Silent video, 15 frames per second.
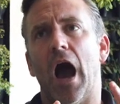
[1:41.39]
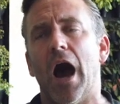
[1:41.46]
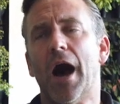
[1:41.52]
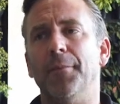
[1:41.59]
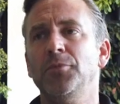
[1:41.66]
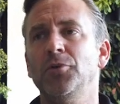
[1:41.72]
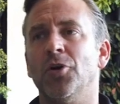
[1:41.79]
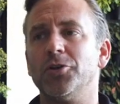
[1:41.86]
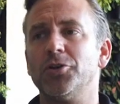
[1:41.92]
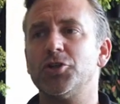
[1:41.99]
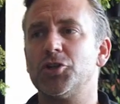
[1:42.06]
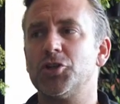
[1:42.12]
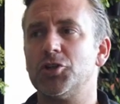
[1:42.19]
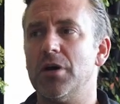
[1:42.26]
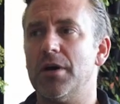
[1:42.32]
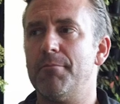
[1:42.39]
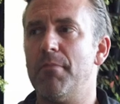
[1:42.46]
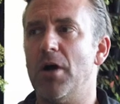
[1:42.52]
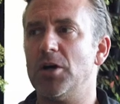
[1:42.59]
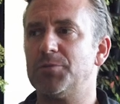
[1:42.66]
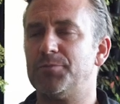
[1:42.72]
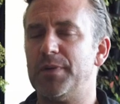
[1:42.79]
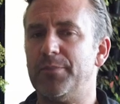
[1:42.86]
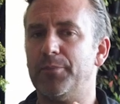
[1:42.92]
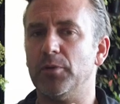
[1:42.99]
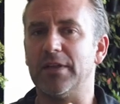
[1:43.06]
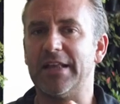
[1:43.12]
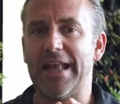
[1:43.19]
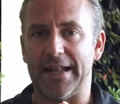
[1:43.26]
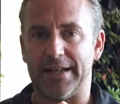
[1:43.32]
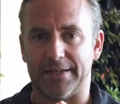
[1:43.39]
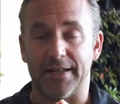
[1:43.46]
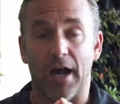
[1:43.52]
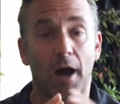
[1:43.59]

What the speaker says: I'm not sure most people get it.